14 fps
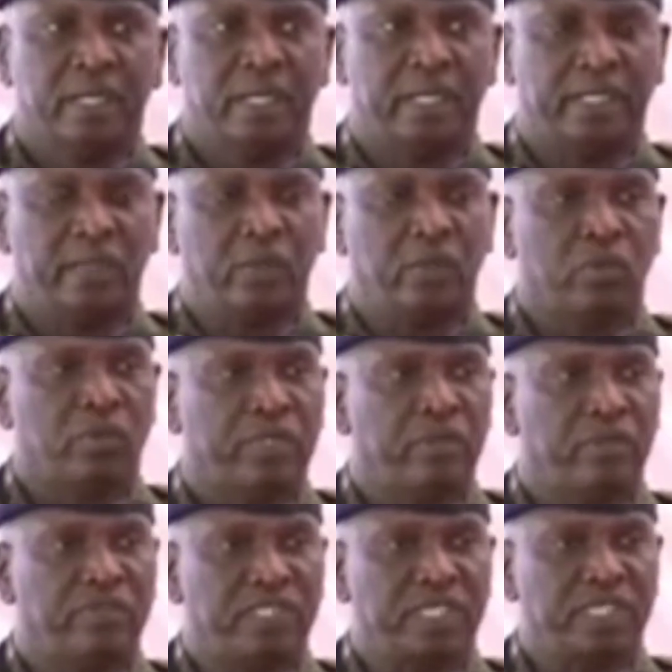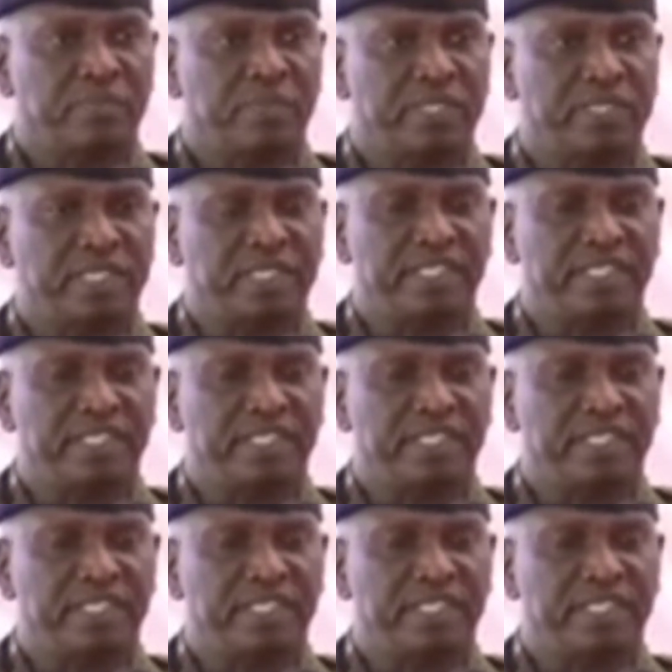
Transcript: and all the officers present